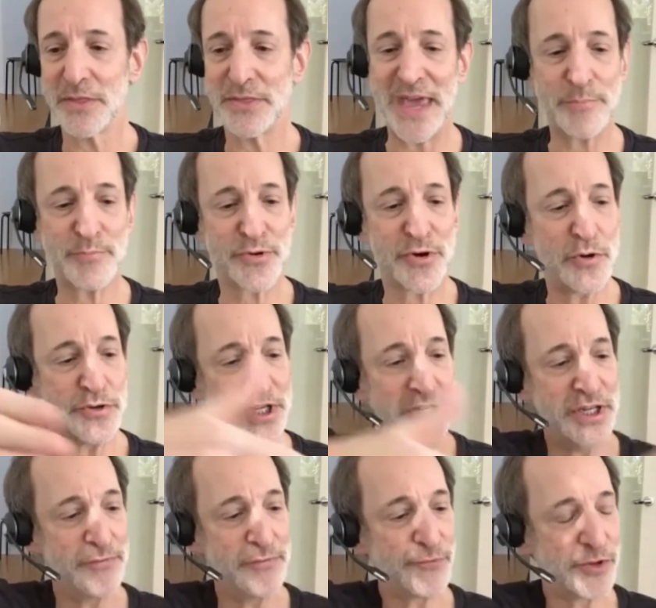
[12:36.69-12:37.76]
That
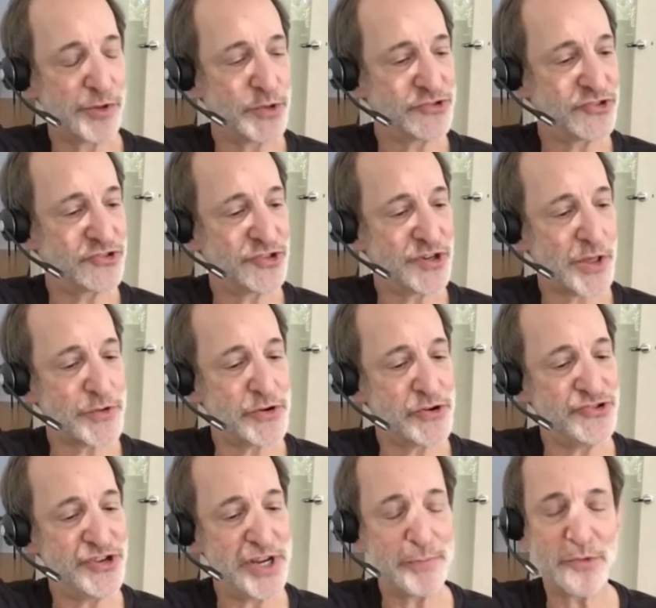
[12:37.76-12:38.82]
protein influences another
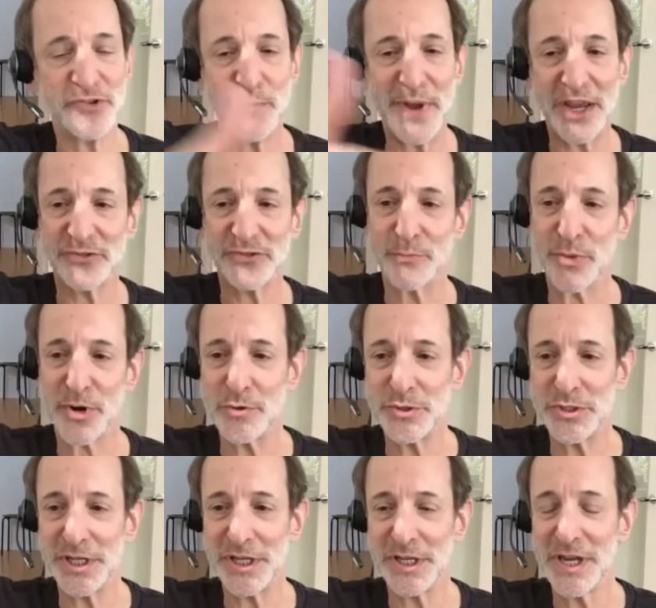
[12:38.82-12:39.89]
gene, which makes a
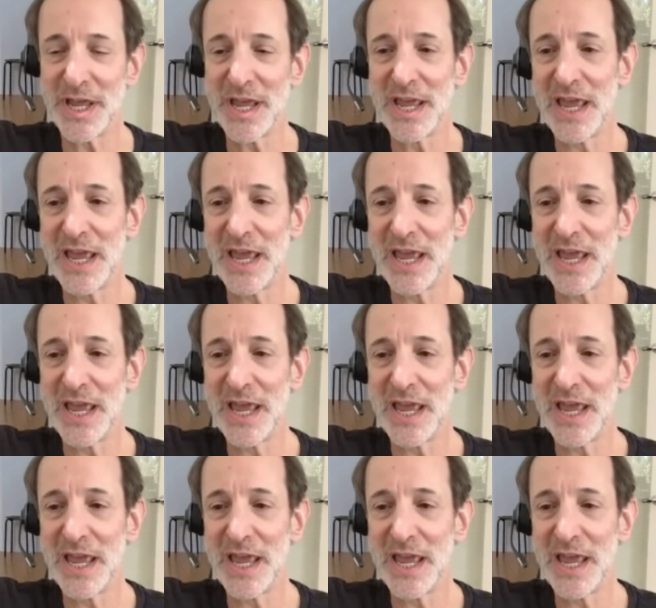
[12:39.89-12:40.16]
protein.